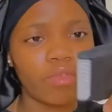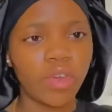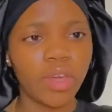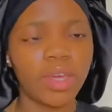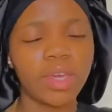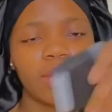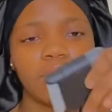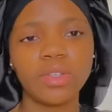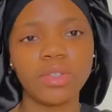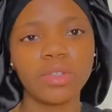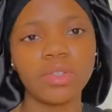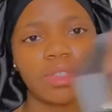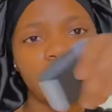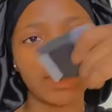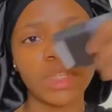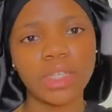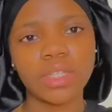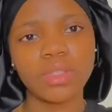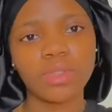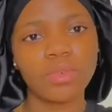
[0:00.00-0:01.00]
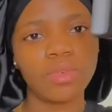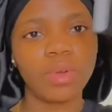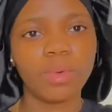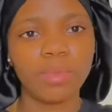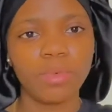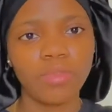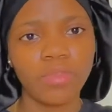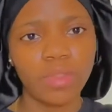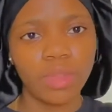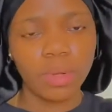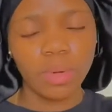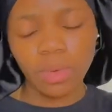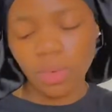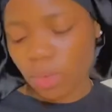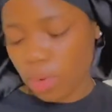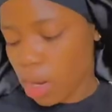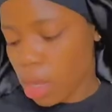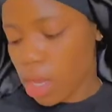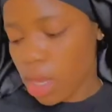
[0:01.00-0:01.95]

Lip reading: you can use this to remove the hole.